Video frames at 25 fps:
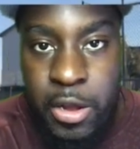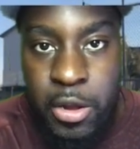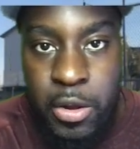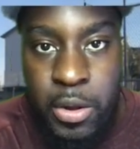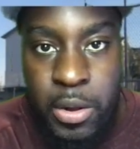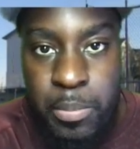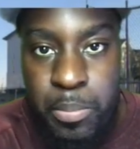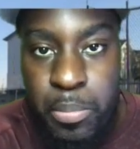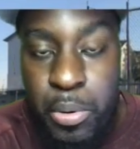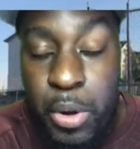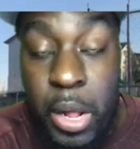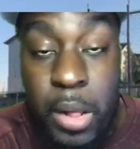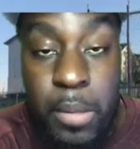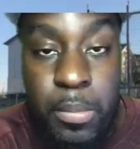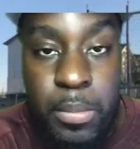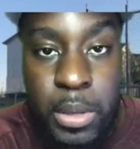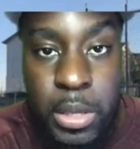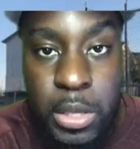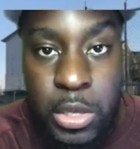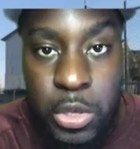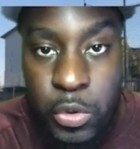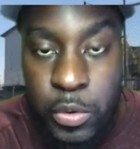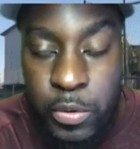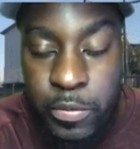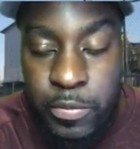and probably
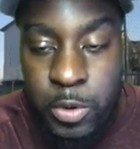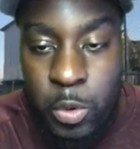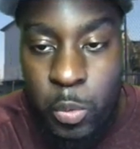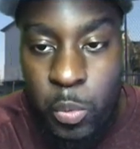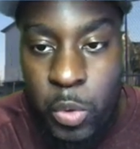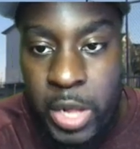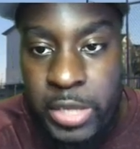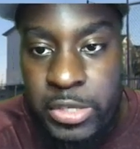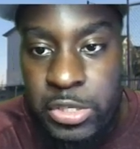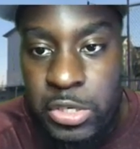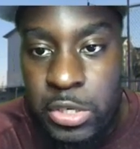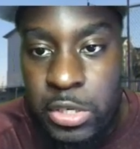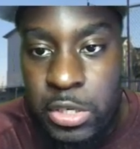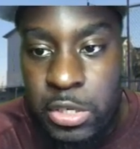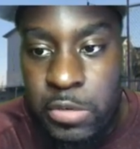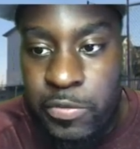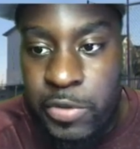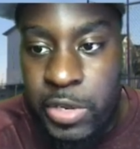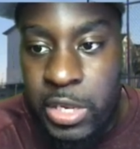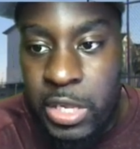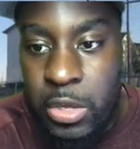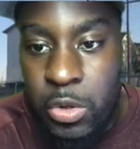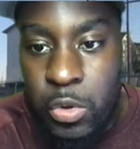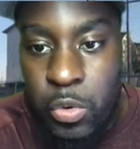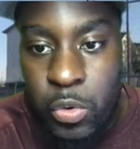you, if you're watching this
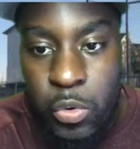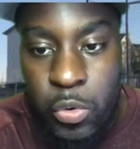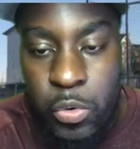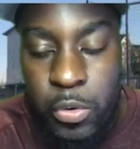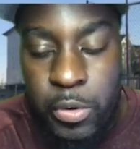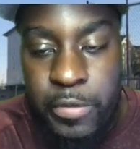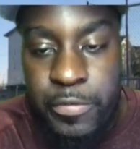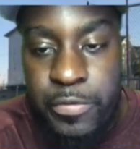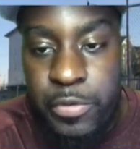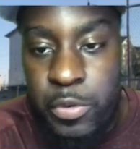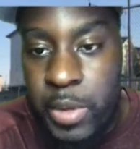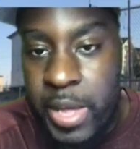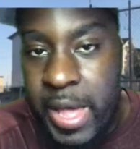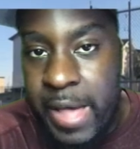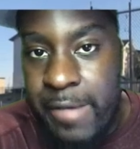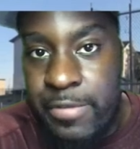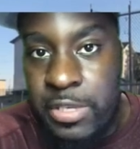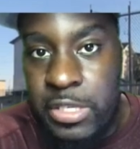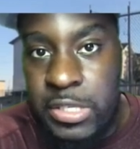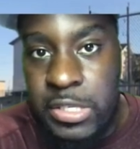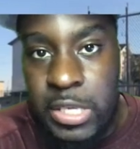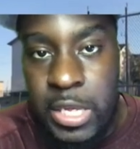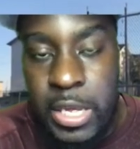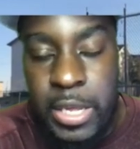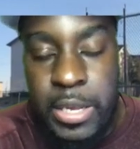video or if you have a
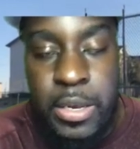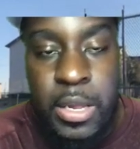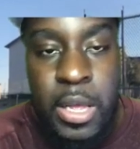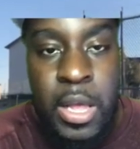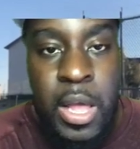son,